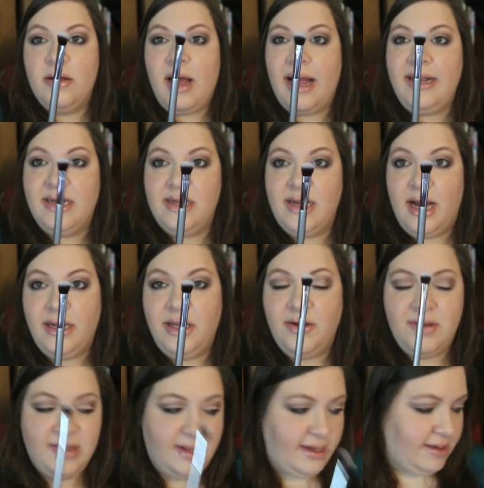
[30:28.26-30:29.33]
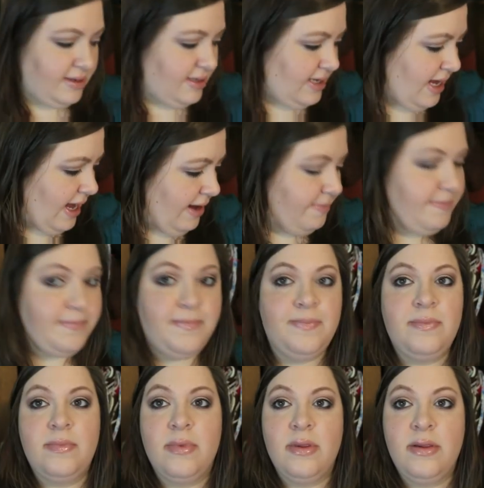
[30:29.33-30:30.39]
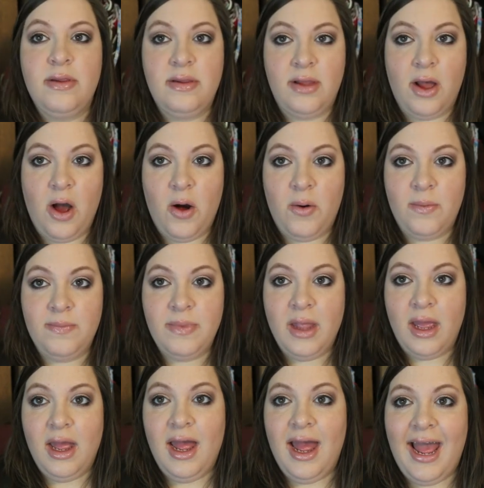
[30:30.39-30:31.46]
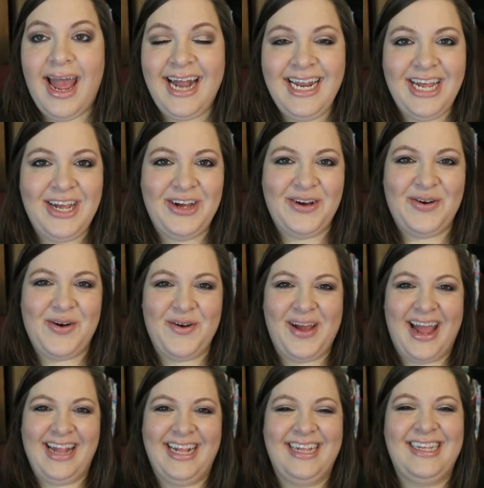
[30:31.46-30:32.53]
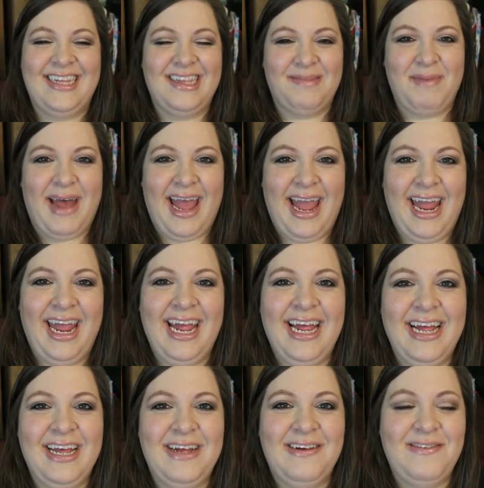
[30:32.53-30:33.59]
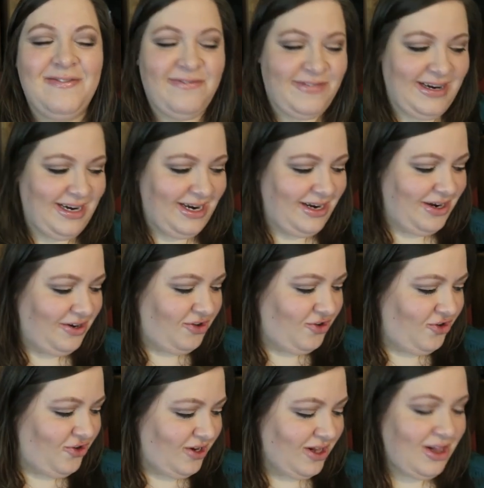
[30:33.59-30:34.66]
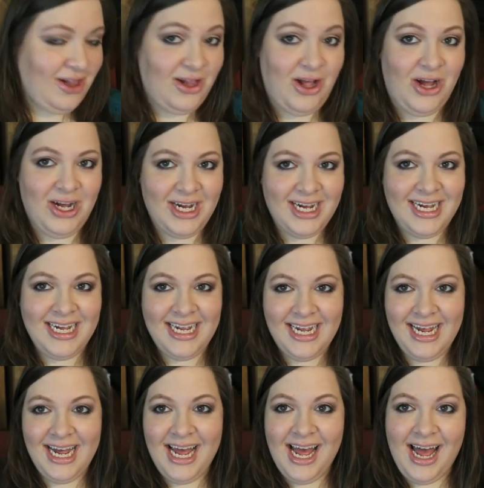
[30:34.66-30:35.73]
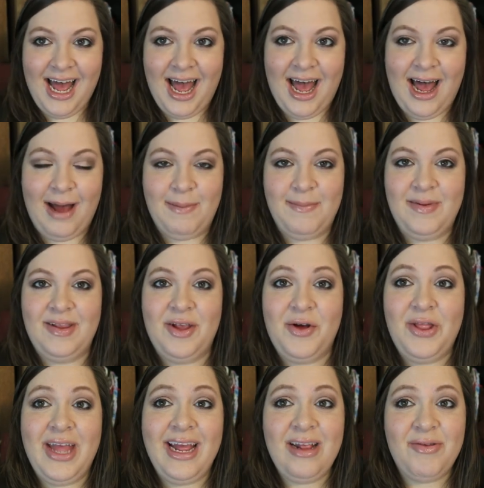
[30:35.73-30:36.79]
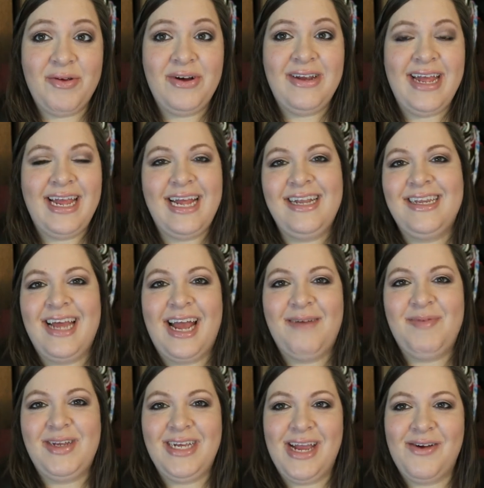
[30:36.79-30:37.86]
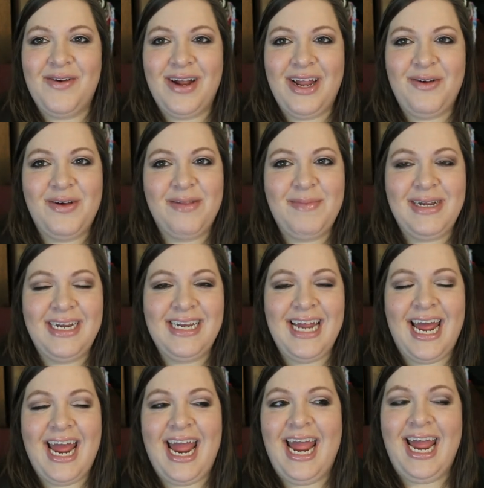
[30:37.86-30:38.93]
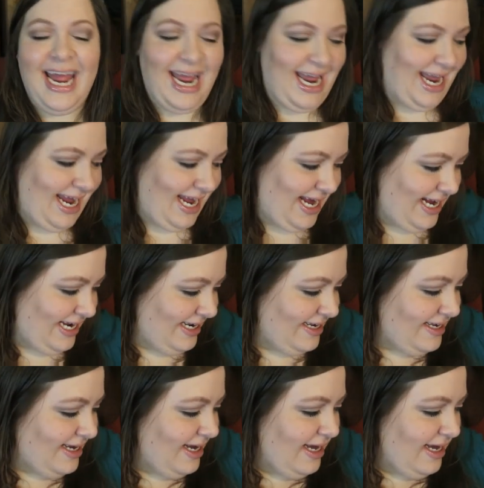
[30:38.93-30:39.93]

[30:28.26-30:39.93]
I did not use that today. So, anywho, okay, this is my finished look. So thanks for taking time to get ready with me today, and